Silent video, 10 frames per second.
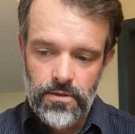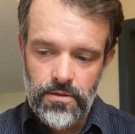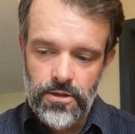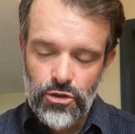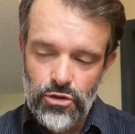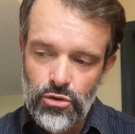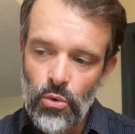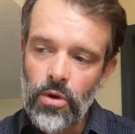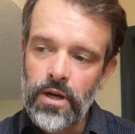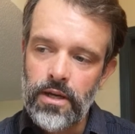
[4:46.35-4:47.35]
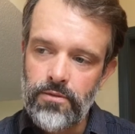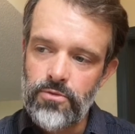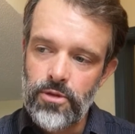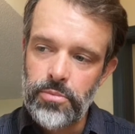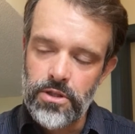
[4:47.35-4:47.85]
The story of the
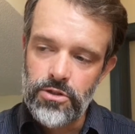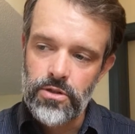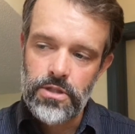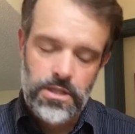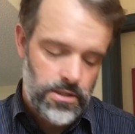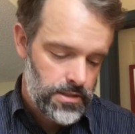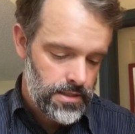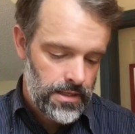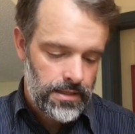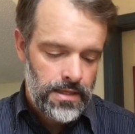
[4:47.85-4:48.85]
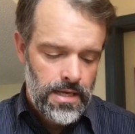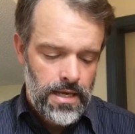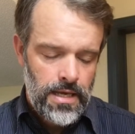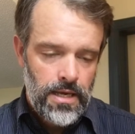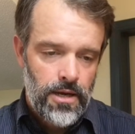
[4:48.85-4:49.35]
Philippian church, I should say,
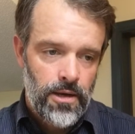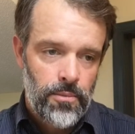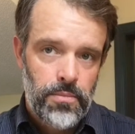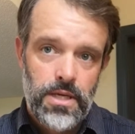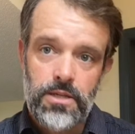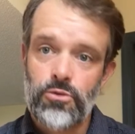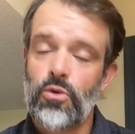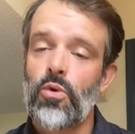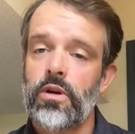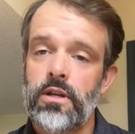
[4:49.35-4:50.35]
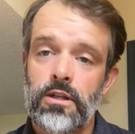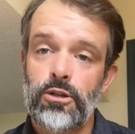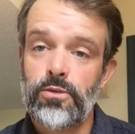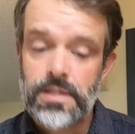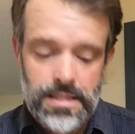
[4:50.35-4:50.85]
is recorded in
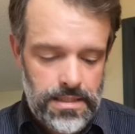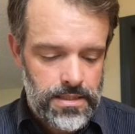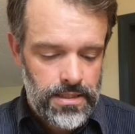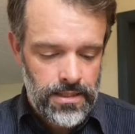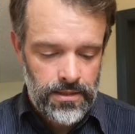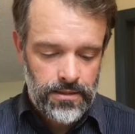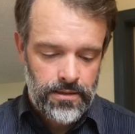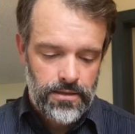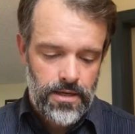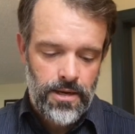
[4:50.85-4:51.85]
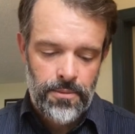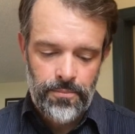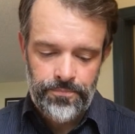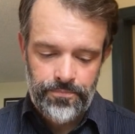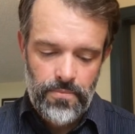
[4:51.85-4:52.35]
Luke 16.
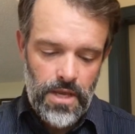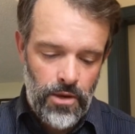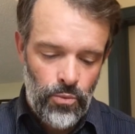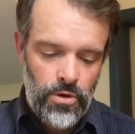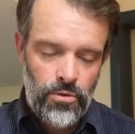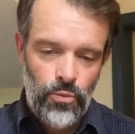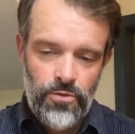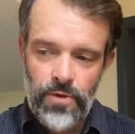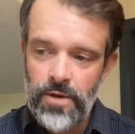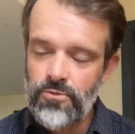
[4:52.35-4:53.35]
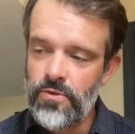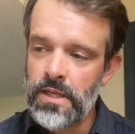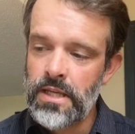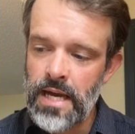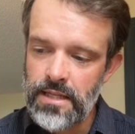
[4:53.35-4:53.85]
And we find
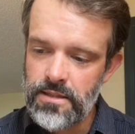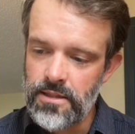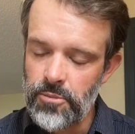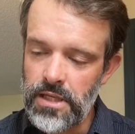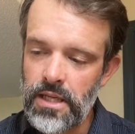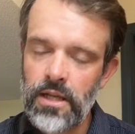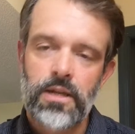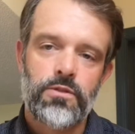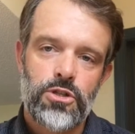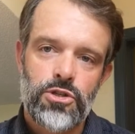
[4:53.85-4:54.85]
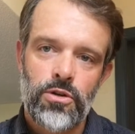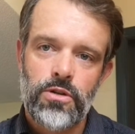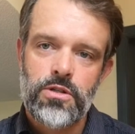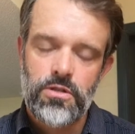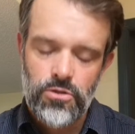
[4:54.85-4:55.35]
vignettes in the beginning of the
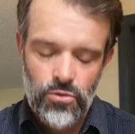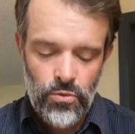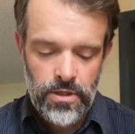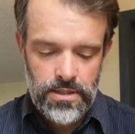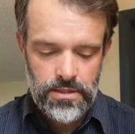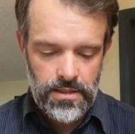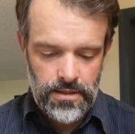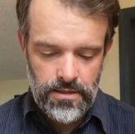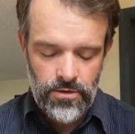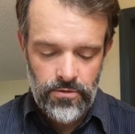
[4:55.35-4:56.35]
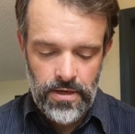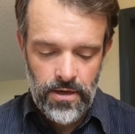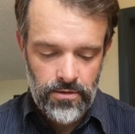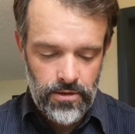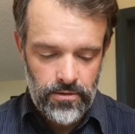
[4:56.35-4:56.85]
church, the stories that are
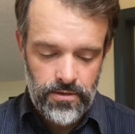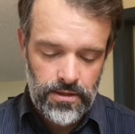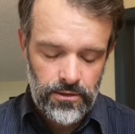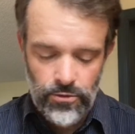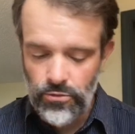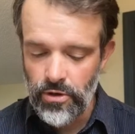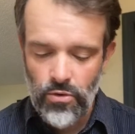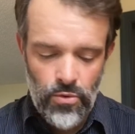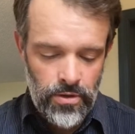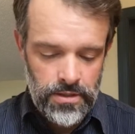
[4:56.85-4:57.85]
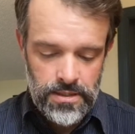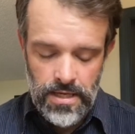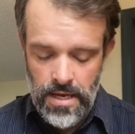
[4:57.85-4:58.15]
there that Luke records